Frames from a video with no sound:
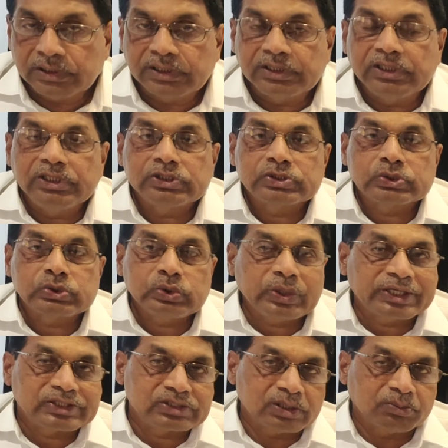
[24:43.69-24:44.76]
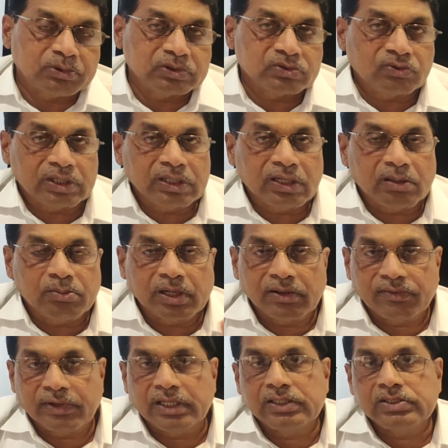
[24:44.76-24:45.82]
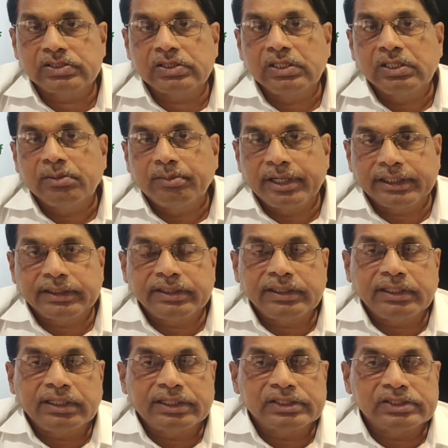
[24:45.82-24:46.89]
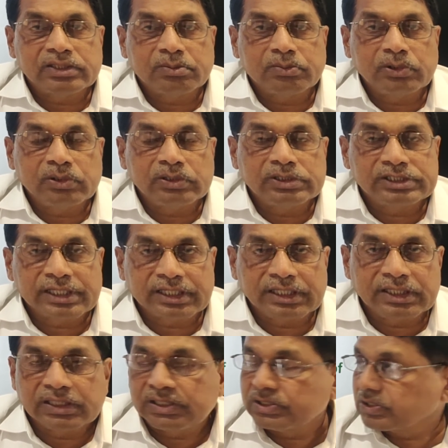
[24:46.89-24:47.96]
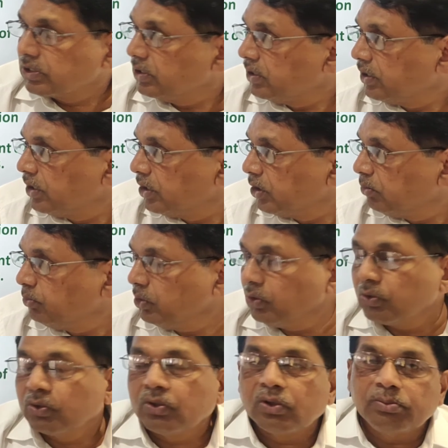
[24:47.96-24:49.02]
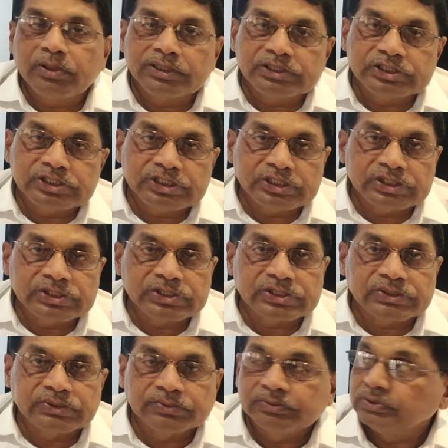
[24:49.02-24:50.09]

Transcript: These two examples, one lambda phage bacteria example, second is immunoglobulin genes.